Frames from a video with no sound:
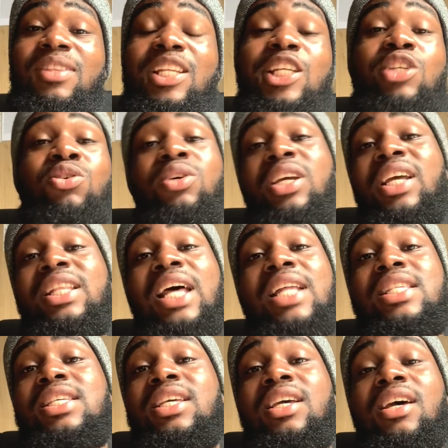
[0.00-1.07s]
So yeah,
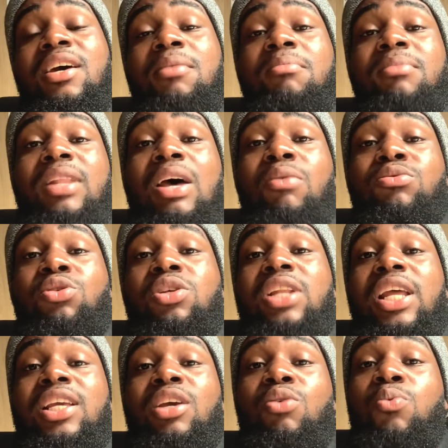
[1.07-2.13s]
that's it. That was just
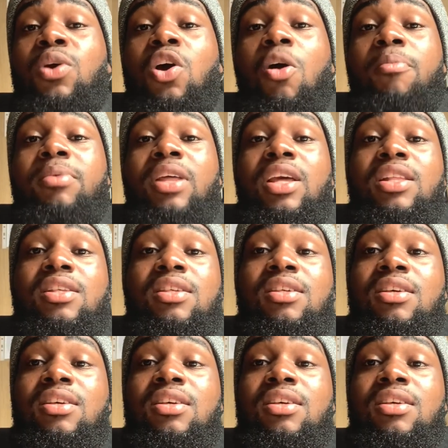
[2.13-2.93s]
like a quick update.